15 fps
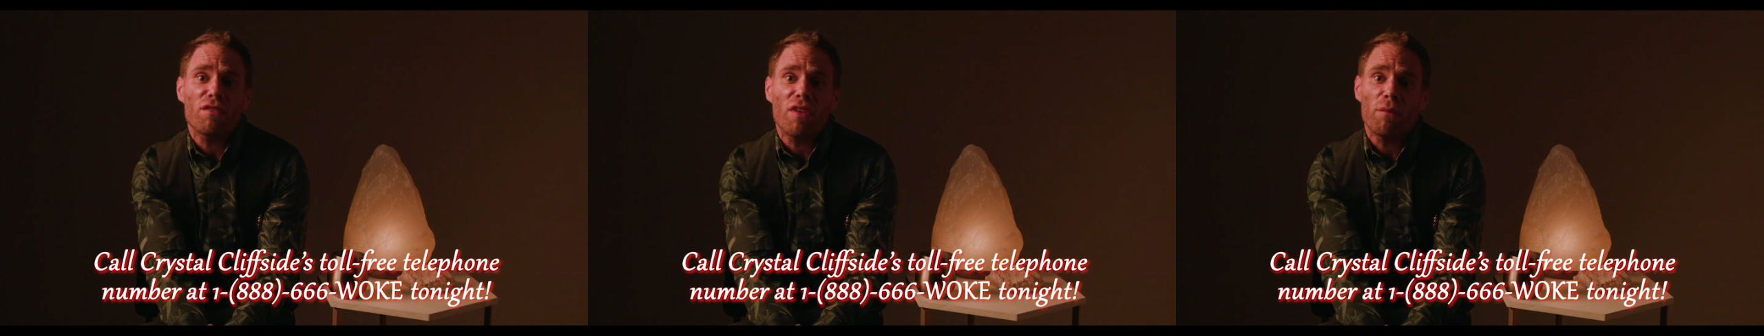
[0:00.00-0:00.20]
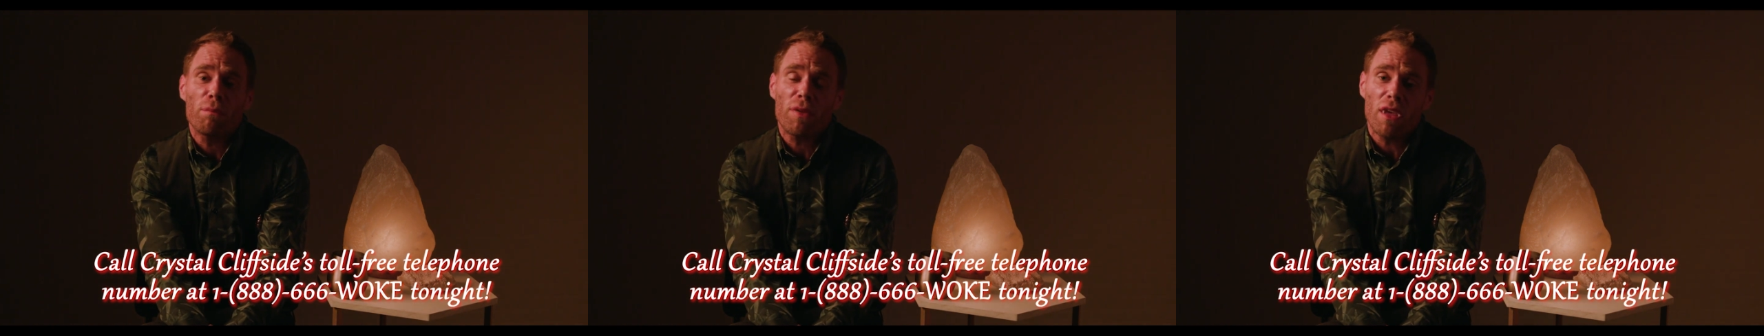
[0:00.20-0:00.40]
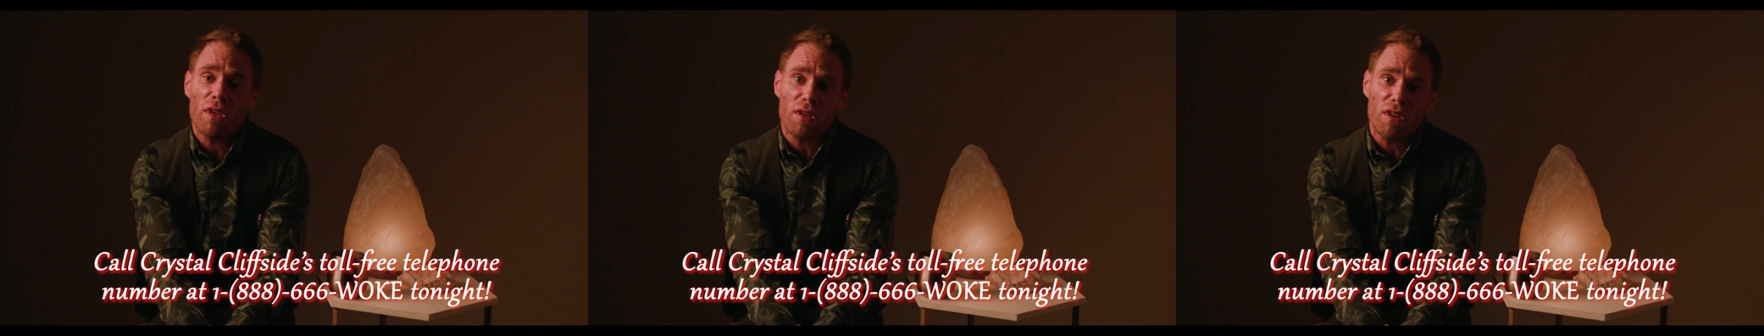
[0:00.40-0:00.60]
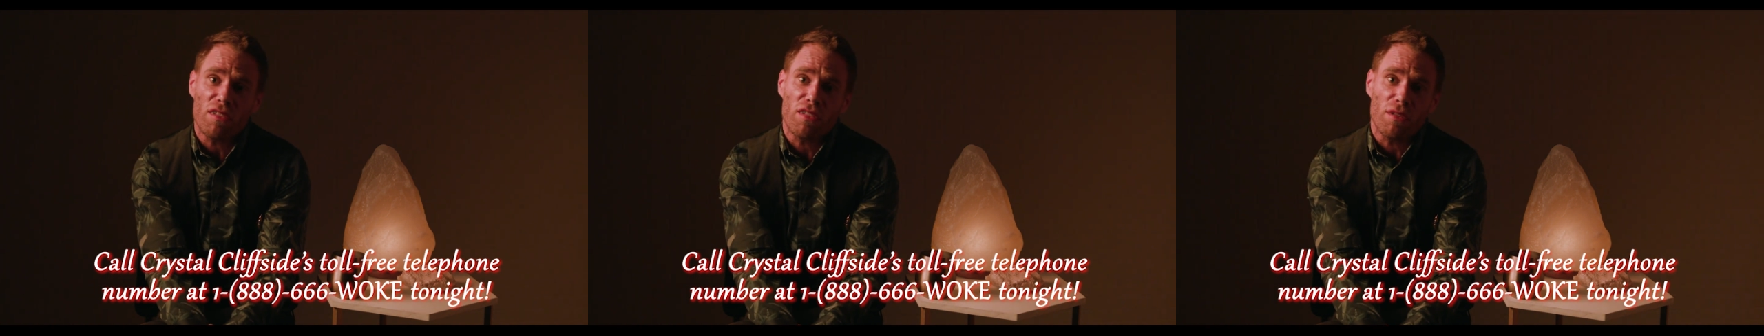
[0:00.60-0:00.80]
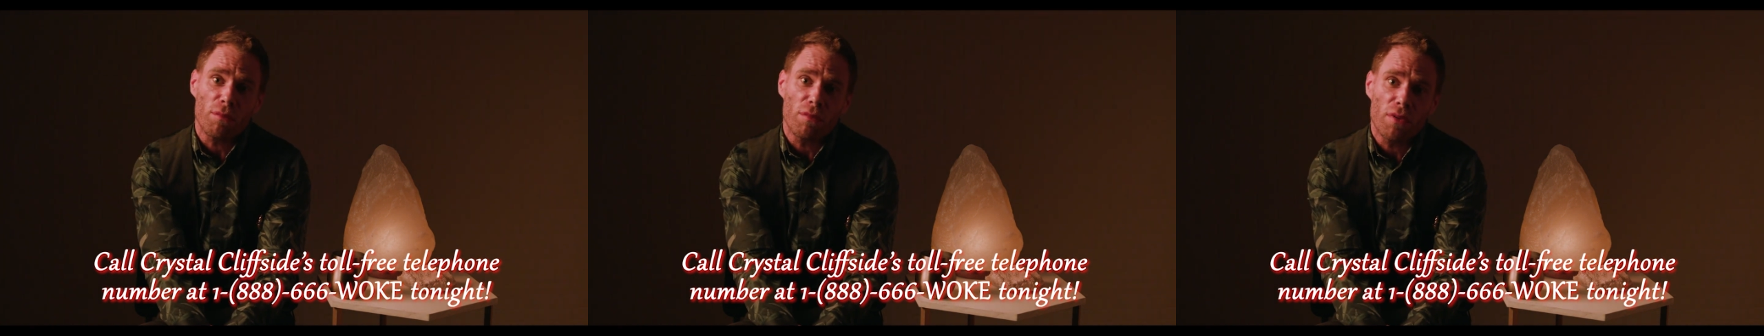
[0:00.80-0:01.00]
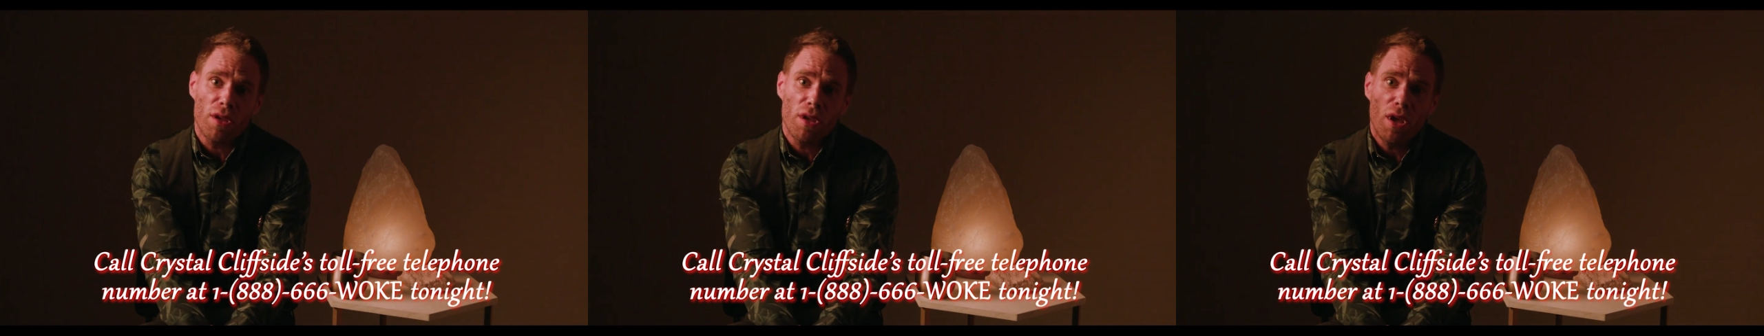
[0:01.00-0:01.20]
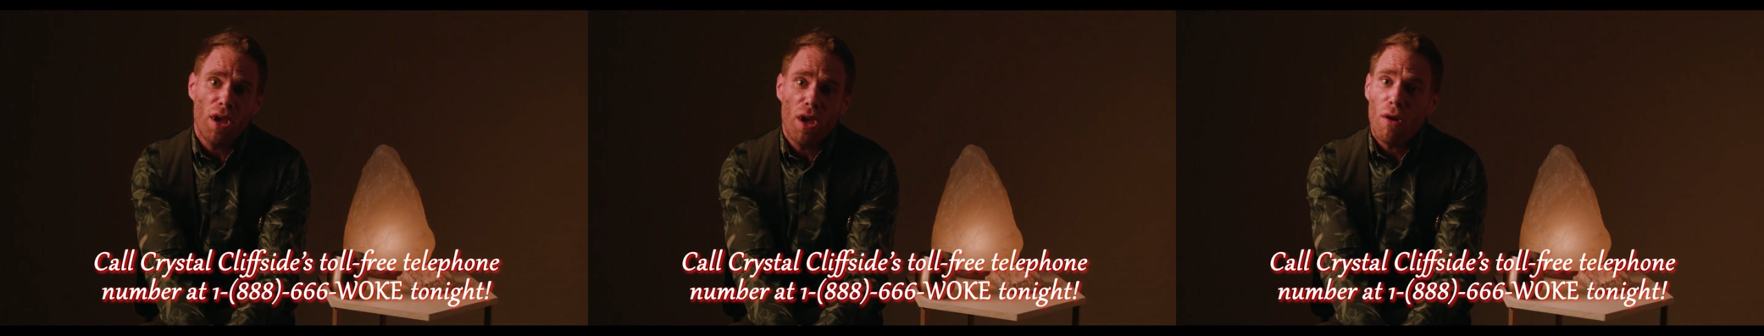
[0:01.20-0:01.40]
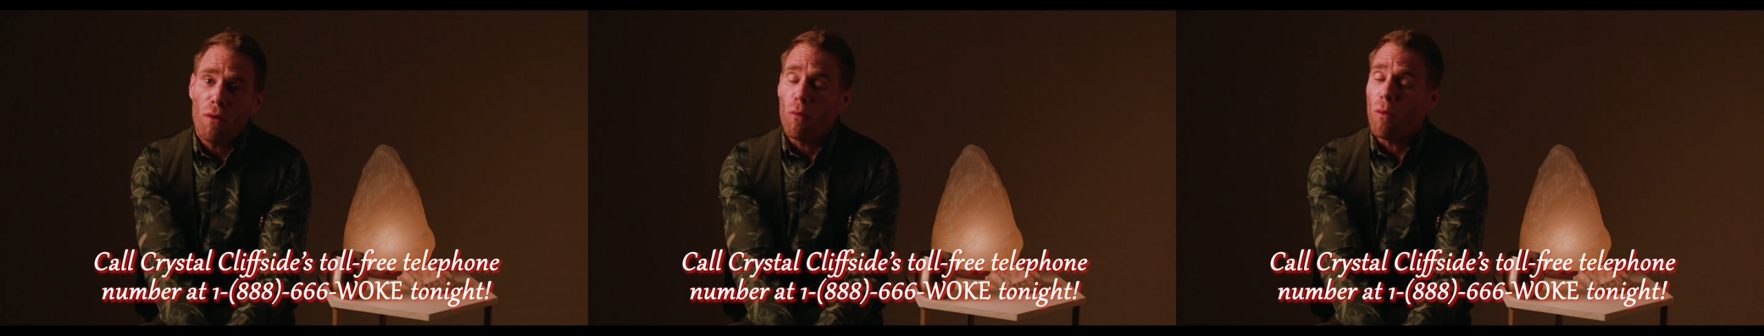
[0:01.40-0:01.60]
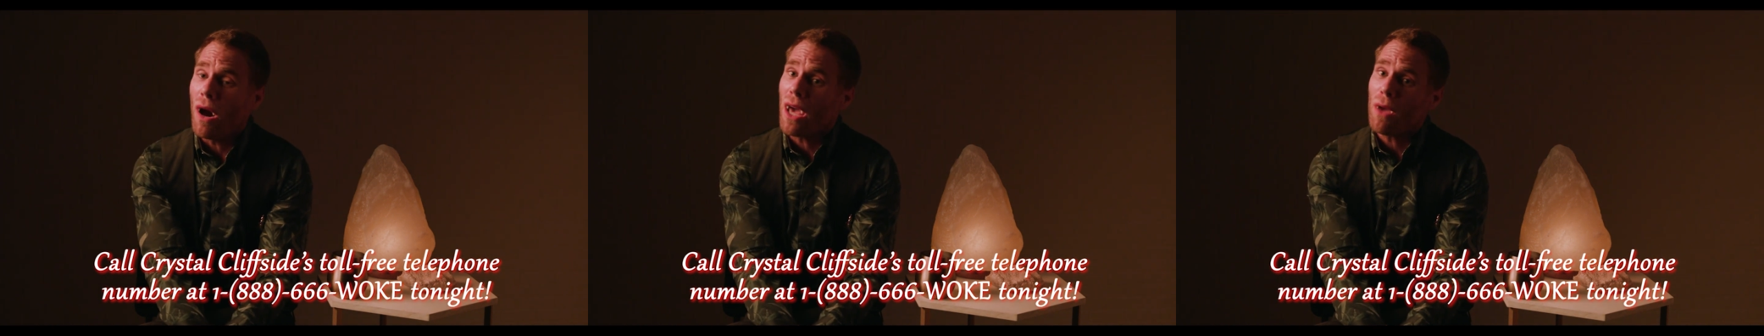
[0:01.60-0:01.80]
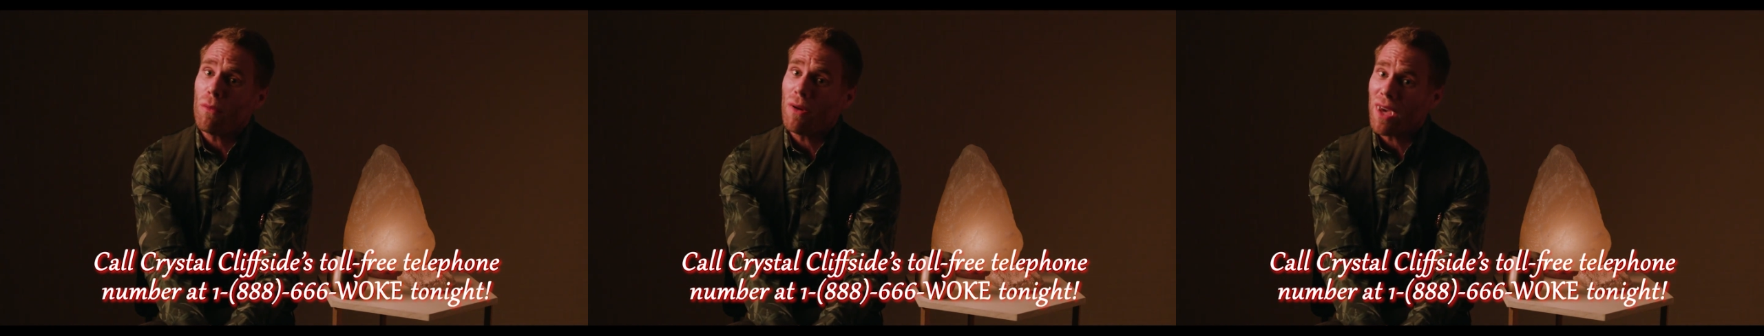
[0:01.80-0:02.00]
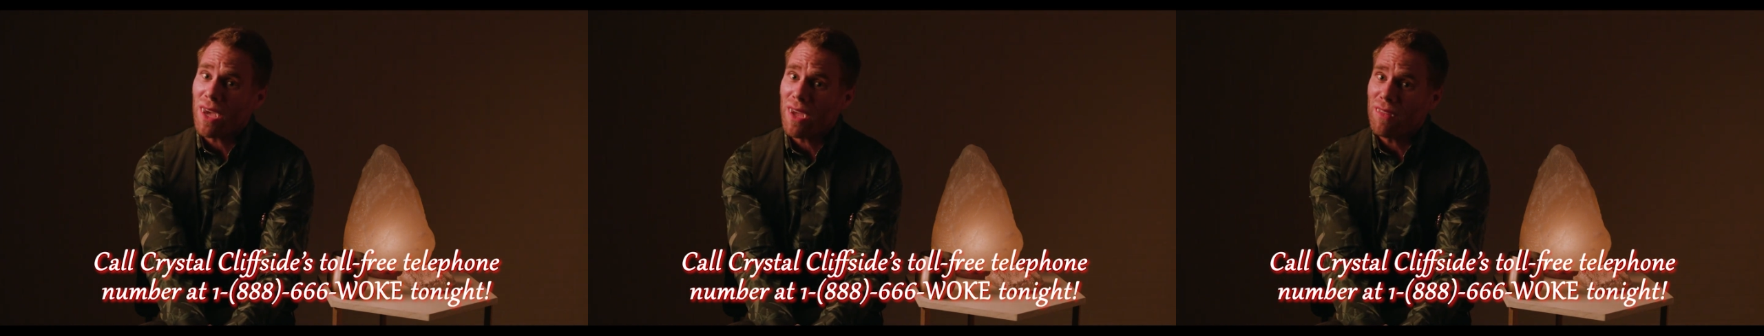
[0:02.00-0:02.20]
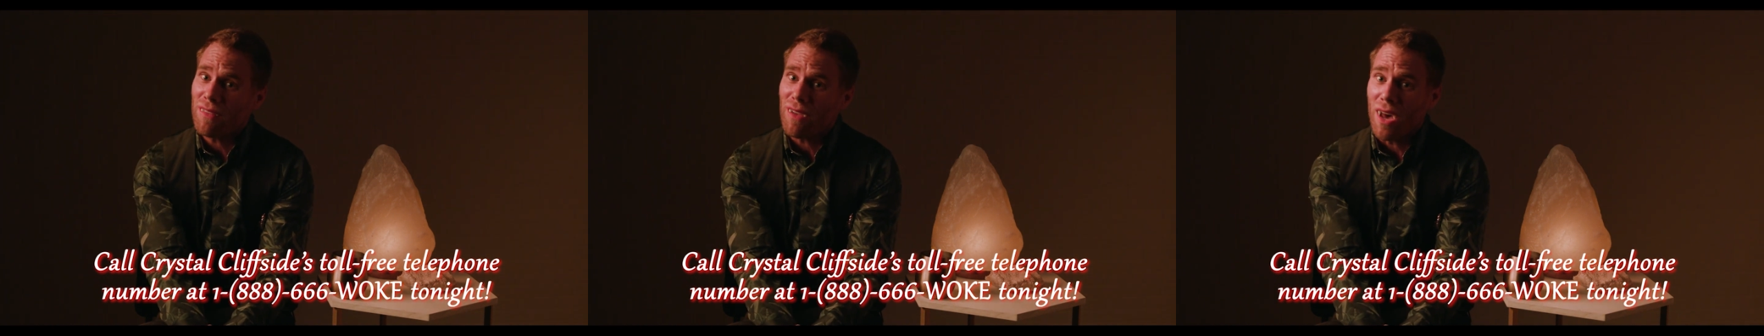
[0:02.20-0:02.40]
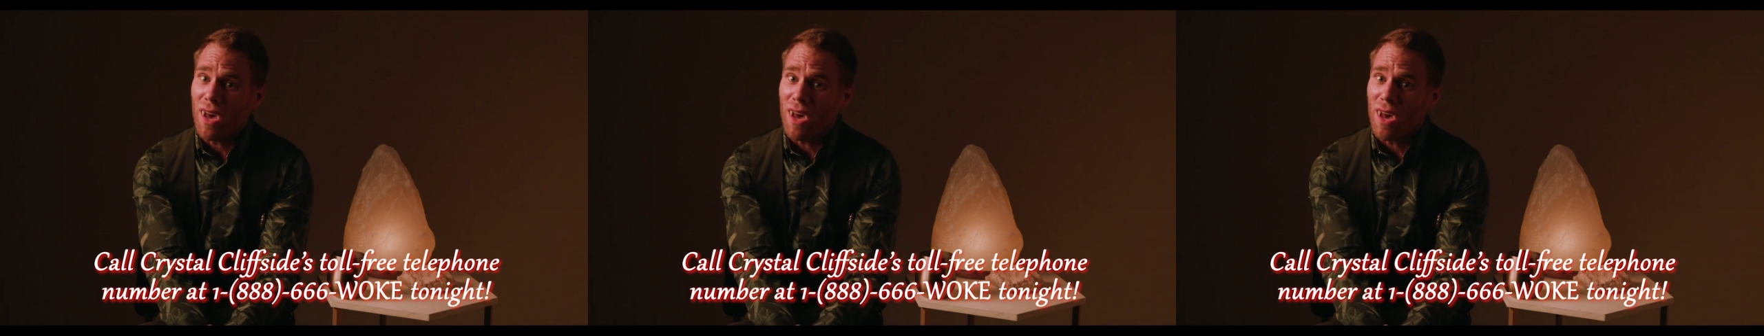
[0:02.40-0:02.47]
vampirism. Why wait